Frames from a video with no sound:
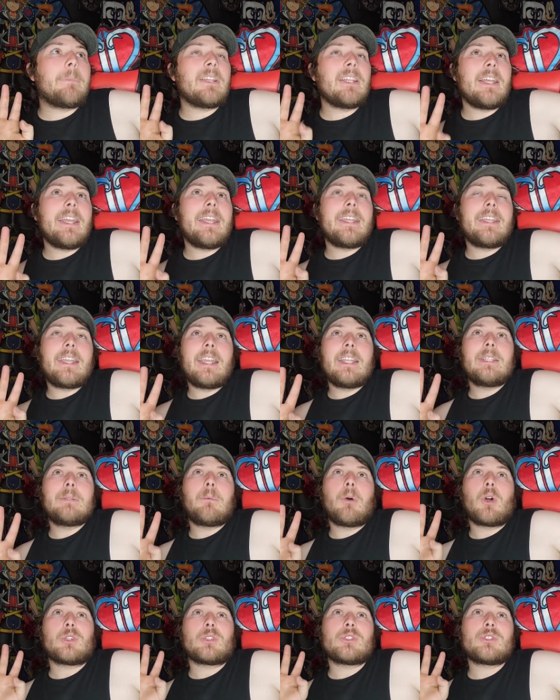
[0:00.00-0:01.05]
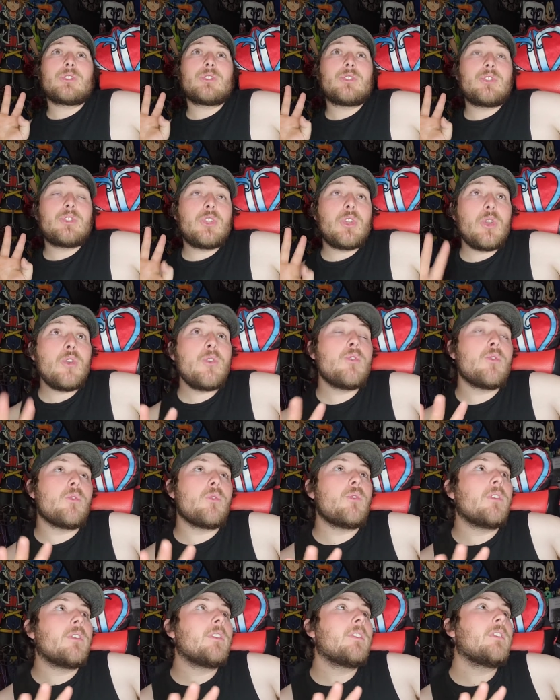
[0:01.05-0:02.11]
play Kingdom Hearts
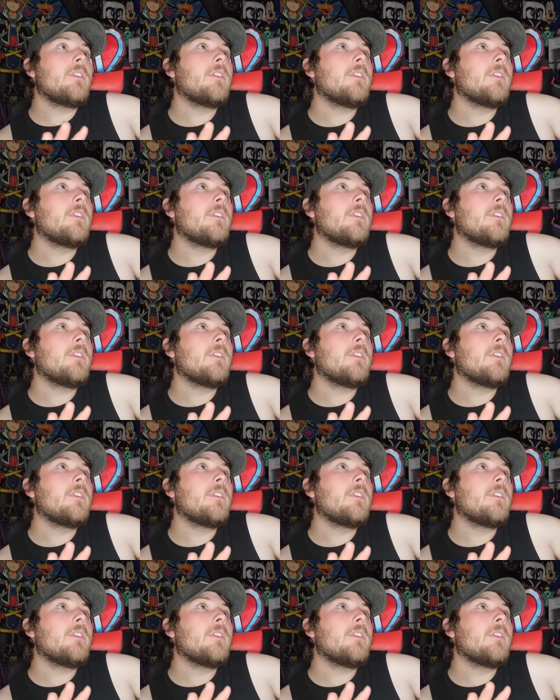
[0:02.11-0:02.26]
2,